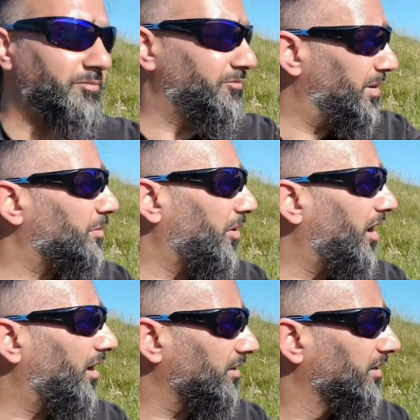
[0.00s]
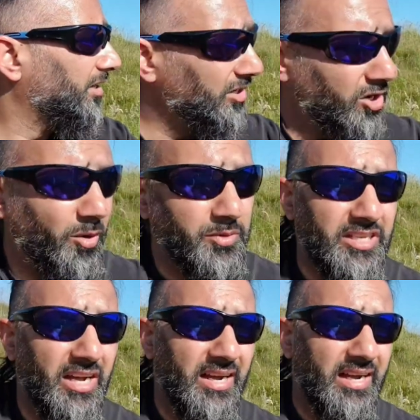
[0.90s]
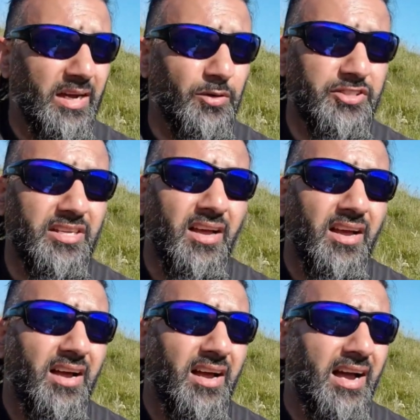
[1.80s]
We have a big park opposite our house,